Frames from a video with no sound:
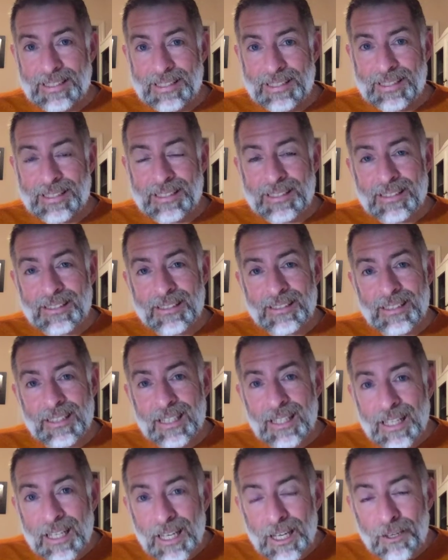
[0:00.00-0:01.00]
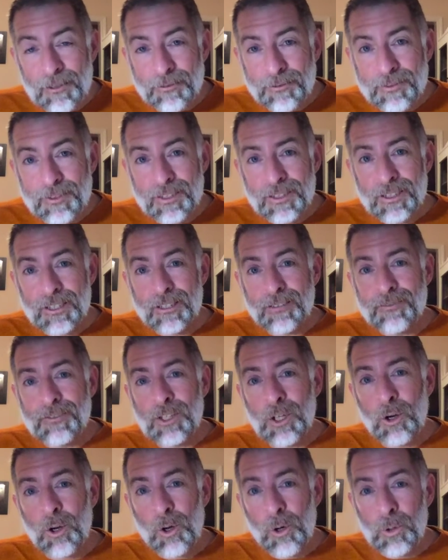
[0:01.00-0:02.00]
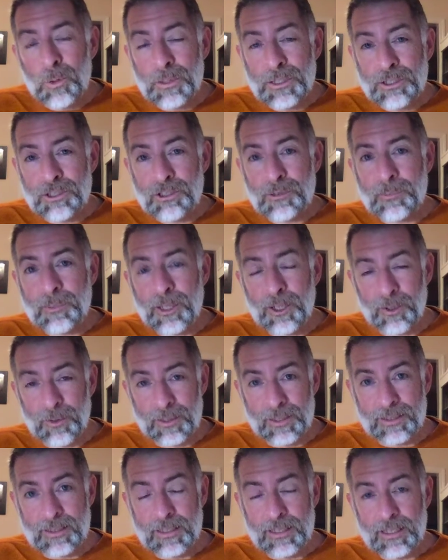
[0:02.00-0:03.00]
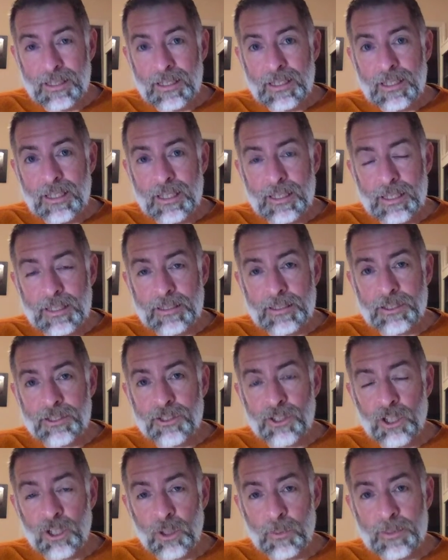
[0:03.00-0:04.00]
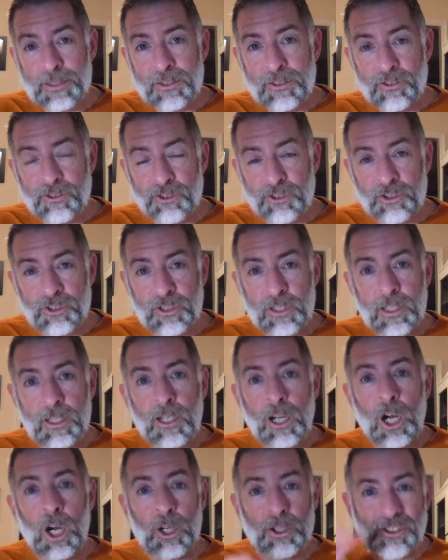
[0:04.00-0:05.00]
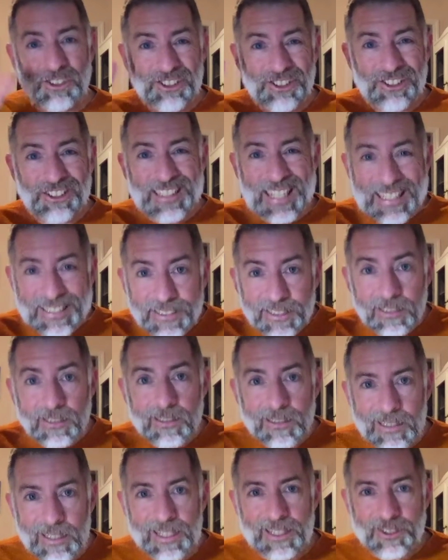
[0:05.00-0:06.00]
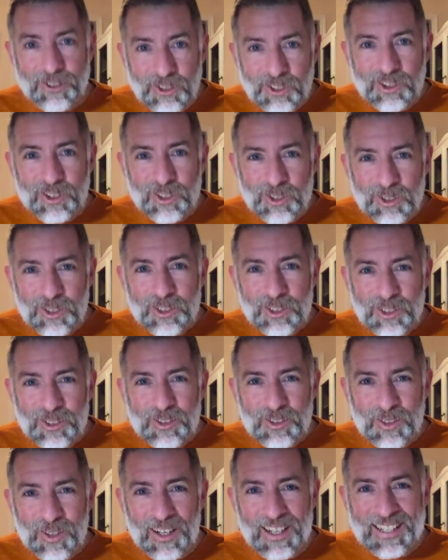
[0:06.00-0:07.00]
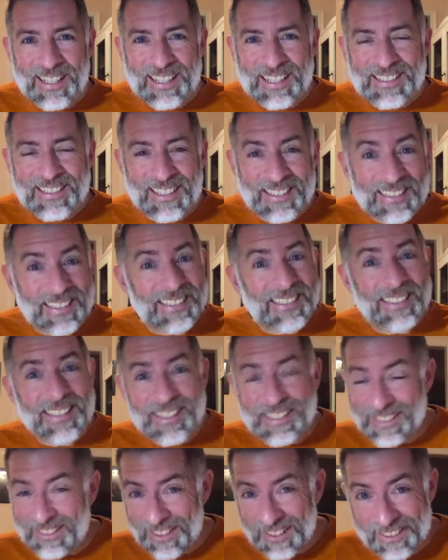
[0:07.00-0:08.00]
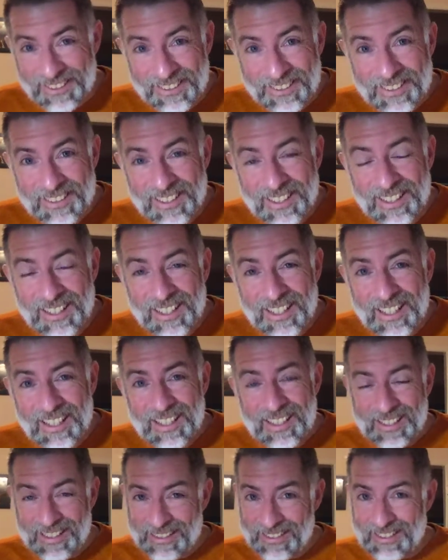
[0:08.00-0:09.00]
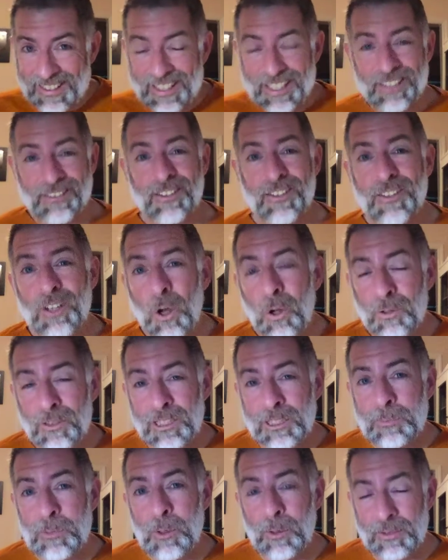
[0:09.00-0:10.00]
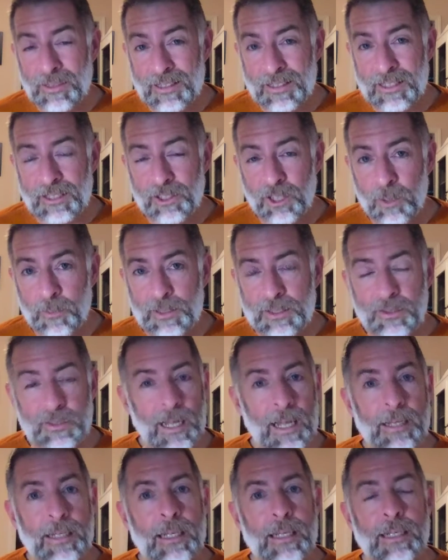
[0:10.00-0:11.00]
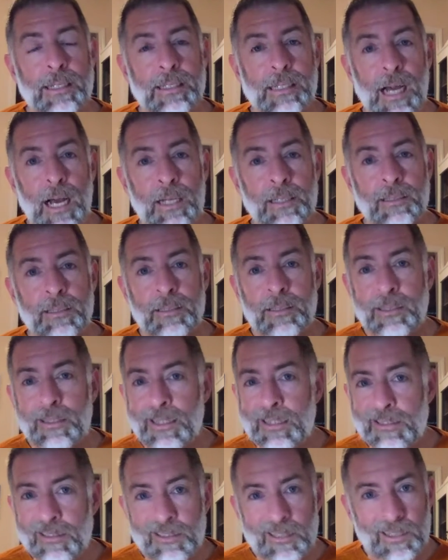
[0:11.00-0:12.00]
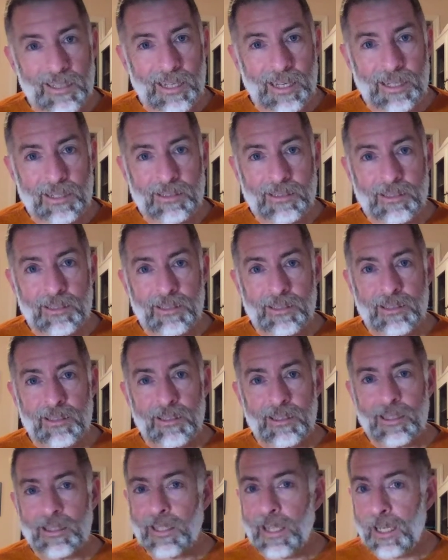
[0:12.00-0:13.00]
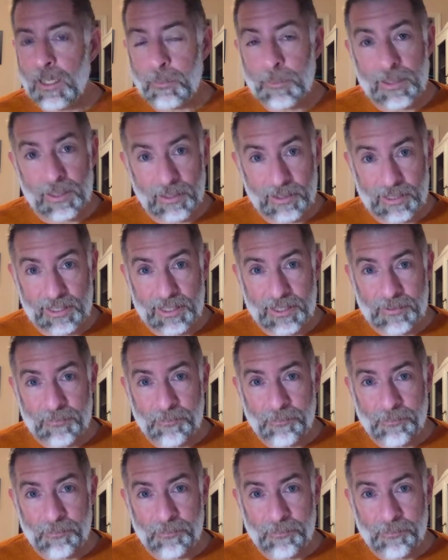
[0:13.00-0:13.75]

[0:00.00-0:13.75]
It is the gift of the Holy Spirit that determines our sentness, right? He says he sends us. It's the gift of the Holy Spirit that determines that, not intellect and not ability.